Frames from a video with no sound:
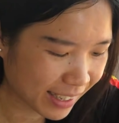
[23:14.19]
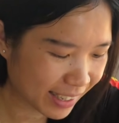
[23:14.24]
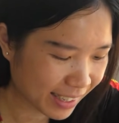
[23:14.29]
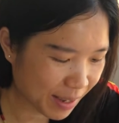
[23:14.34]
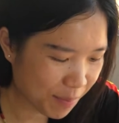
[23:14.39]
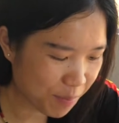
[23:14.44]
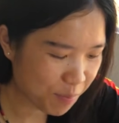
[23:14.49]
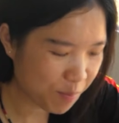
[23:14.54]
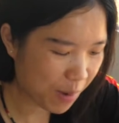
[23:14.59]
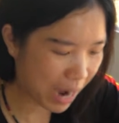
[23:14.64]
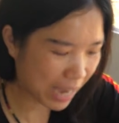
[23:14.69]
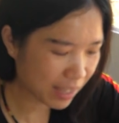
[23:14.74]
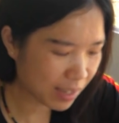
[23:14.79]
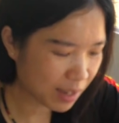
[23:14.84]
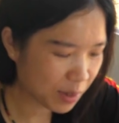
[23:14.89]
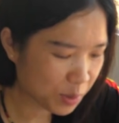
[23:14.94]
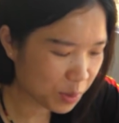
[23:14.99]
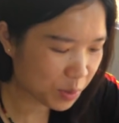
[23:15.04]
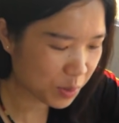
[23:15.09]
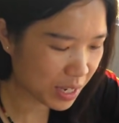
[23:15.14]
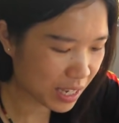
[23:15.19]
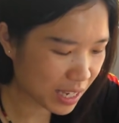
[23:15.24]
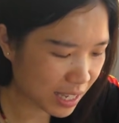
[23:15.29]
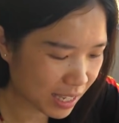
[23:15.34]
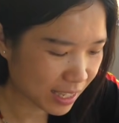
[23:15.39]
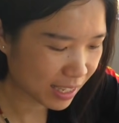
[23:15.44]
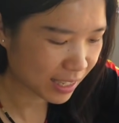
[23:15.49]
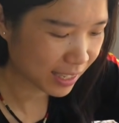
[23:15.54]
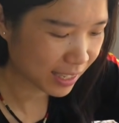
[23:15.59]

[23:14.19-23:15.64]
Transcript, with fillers: And then my turn to eat.